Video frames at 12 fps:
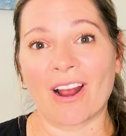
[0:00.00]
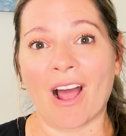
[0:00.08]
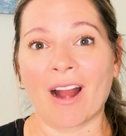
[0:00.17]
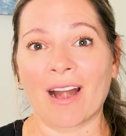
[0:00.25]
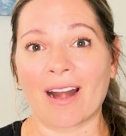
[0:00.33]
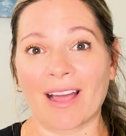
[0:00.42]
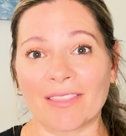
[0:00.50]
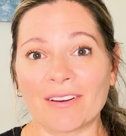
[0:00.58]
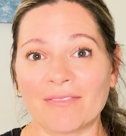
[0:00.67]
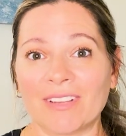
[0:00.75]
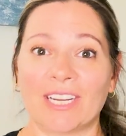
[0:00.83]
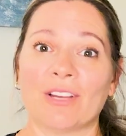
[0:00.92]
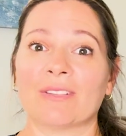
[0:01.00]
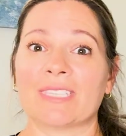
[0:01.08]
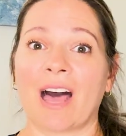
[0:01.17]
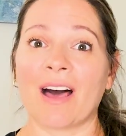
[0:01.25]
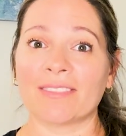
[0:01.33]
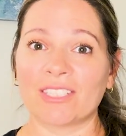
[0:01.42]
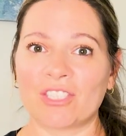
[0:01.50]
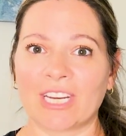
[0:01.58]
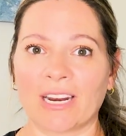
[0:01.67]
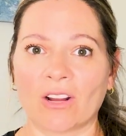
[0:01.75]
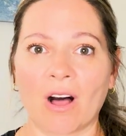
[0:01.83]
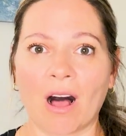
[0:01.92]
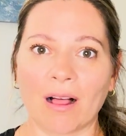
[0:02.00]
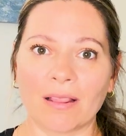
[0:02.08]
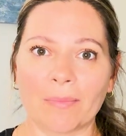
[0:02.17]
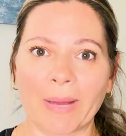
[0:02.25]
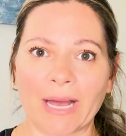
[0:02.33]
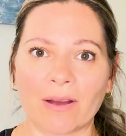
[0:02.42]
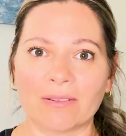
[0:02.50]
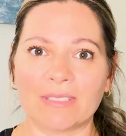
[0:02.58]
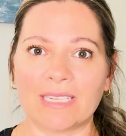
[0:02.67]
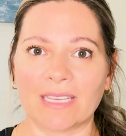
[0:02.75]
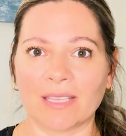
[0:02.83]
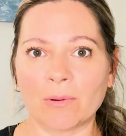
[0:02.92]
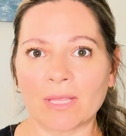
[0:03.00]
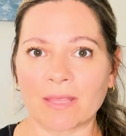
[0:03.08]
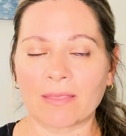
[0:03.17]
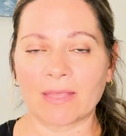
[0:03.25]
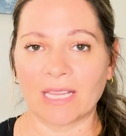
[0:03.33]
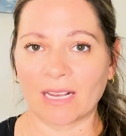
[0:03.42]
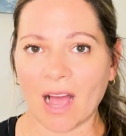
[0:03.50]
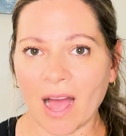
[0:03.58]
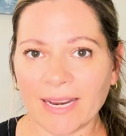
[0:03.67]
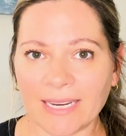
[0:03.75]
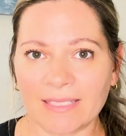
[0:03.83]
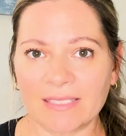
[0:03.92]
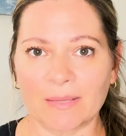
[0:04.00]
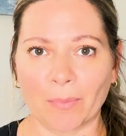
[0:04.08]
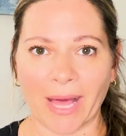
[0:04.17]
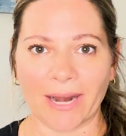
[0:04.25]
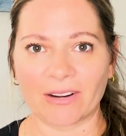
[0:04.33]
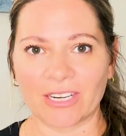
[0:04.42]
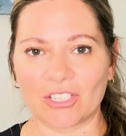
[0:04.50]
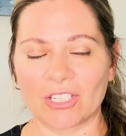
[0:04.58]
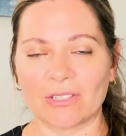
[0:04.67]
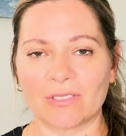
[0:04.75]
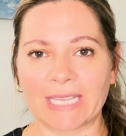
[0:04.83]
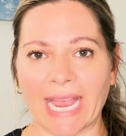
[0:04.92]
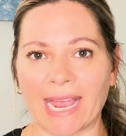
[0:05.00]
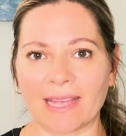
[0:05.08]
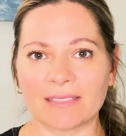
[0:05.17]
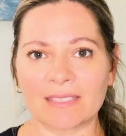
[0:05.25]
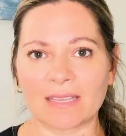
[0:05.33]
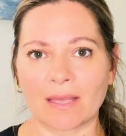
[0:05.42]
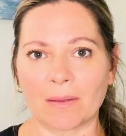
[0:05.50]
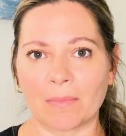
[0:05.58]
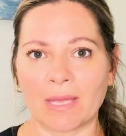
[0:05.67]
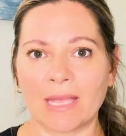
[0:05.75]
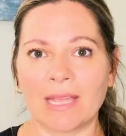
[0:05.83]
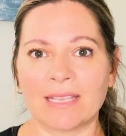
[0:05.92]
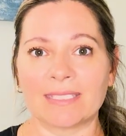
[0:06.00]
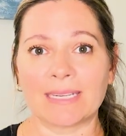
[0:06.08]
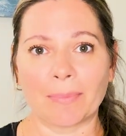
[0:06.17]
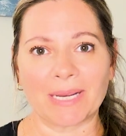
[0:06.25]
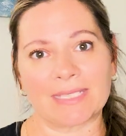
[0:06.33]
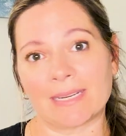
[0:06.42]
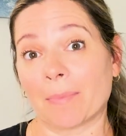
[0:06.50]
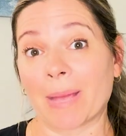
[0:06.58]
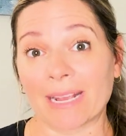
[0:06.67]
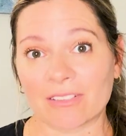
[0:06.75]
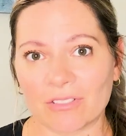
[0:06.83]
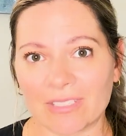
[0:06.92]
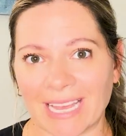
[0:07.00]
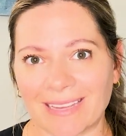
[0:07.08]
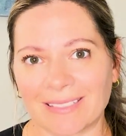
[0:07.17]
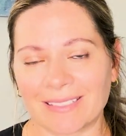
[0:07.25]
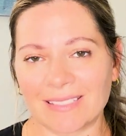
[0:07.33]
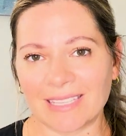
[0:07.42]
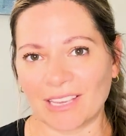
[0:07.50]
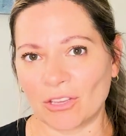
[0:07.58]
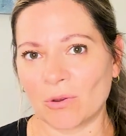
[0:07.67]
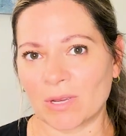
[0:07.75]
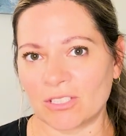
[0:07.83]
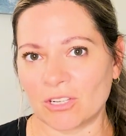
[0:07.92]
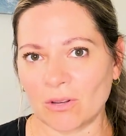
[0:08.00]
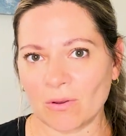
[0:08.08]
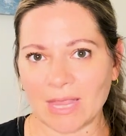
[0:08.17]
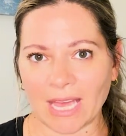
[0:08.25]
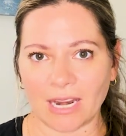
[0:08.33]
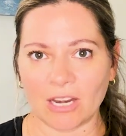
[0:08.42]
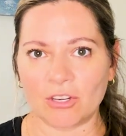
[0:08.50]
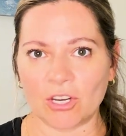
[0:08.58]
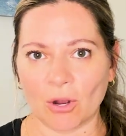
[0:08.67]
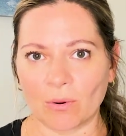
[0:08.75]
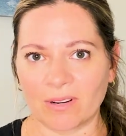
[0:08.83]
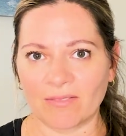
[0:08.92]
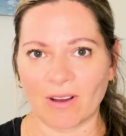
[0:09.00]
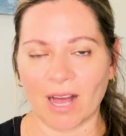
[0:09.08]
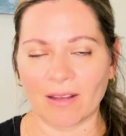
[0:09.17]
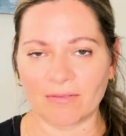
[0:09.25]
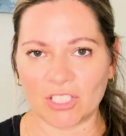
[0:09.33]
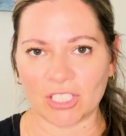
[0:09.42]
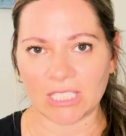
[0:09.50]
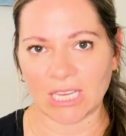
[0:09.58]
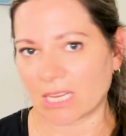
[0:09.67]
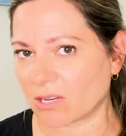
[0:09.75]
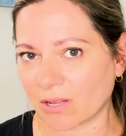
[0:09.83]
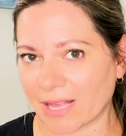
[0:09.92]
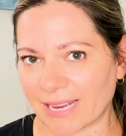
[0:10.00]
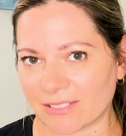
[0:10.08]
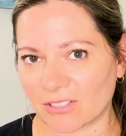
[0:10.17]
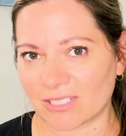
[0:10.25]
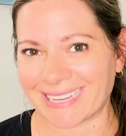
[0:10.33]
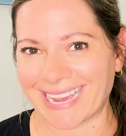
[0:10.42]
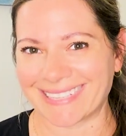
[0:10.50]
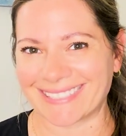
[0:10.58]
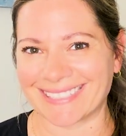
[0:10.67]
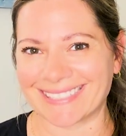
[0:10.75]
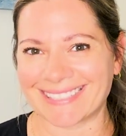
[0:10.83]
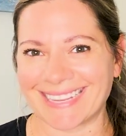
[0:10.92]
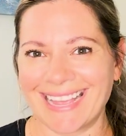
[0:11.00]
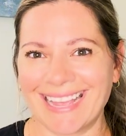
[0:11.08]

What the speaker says: are other videos on this channel all about dealing with incontinence and bladder issues and some step-by-step exercises that you can do that don't involve just Kegel exercises.